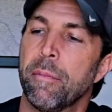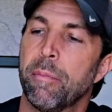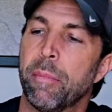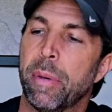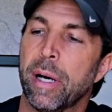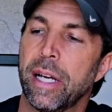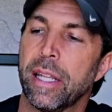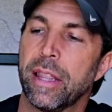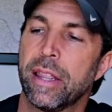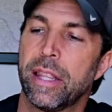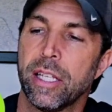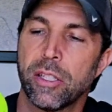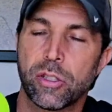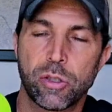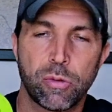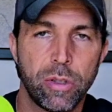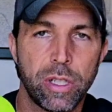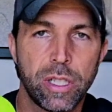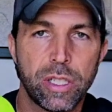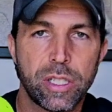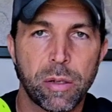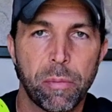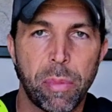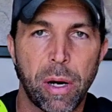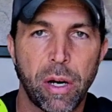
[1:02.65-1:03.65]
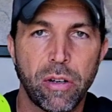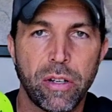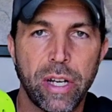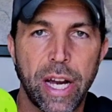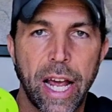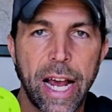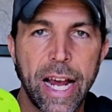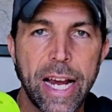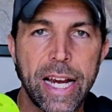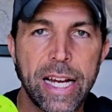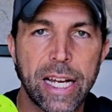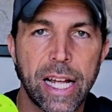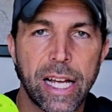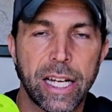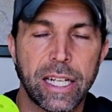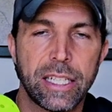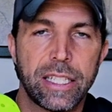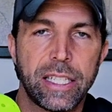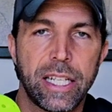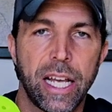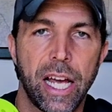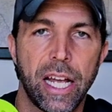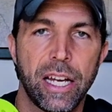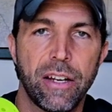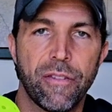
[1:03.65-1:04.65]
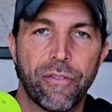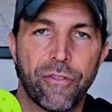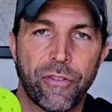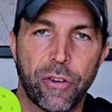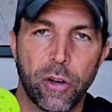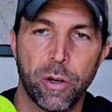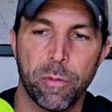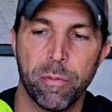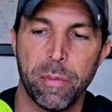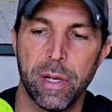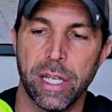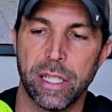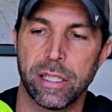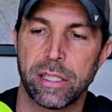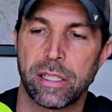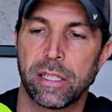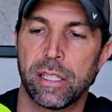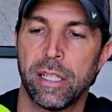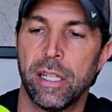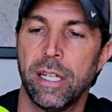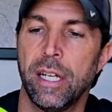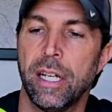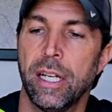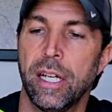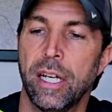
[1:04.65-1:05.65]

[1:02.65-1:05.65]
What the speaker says: But this one is about an 8 out of 10 firmness.